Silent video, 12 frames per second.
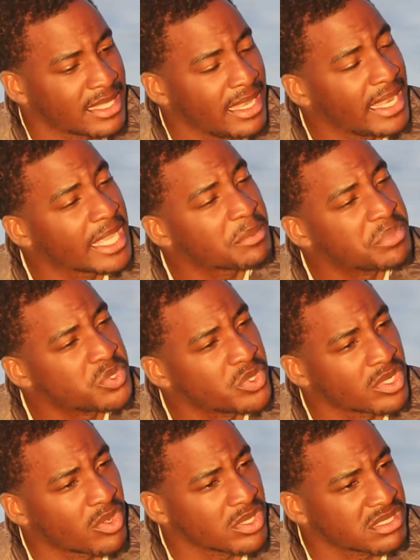link
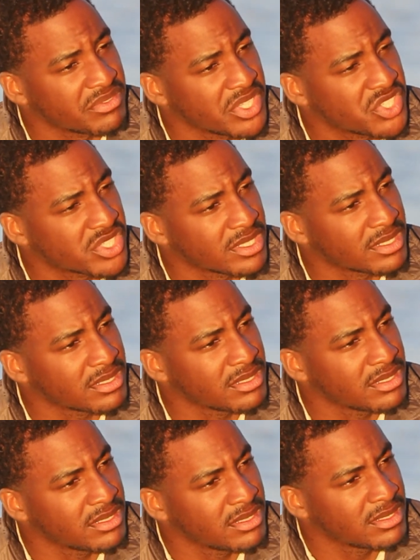between conservation
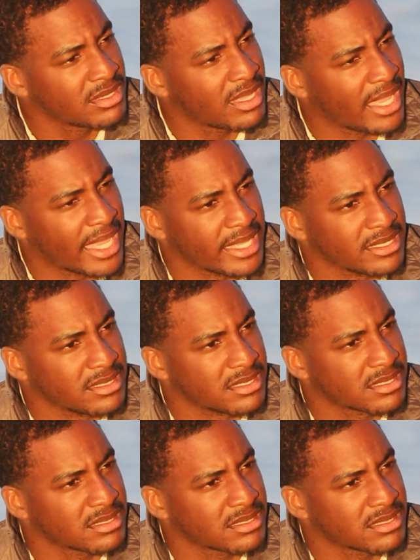and